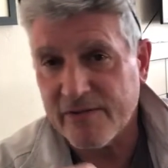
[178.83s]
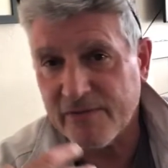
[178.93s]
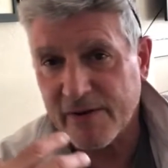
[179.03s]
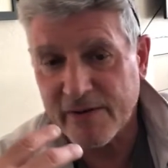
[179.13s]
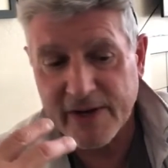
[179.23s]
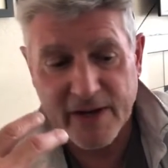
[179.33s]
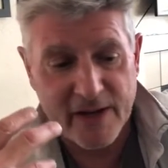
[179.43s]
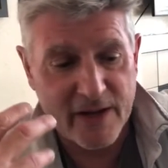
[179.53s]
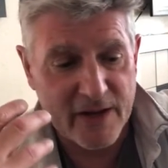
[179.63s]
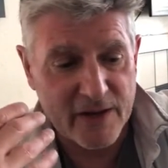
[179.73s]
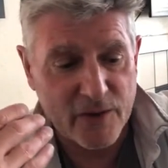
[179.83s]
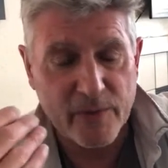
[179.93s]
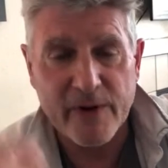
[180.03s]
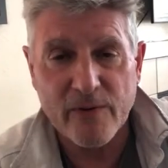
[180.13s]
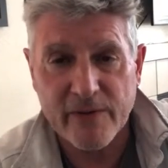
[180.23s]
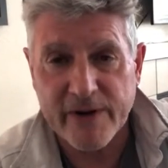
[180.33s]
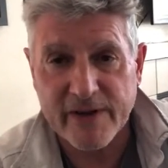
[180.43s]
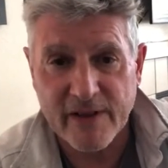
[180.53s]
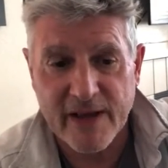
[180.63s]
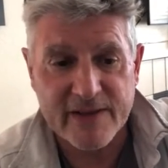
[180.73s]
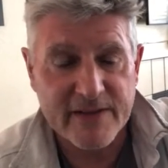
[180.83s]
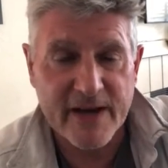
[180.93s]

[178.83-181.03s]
It's a very career-oriented class.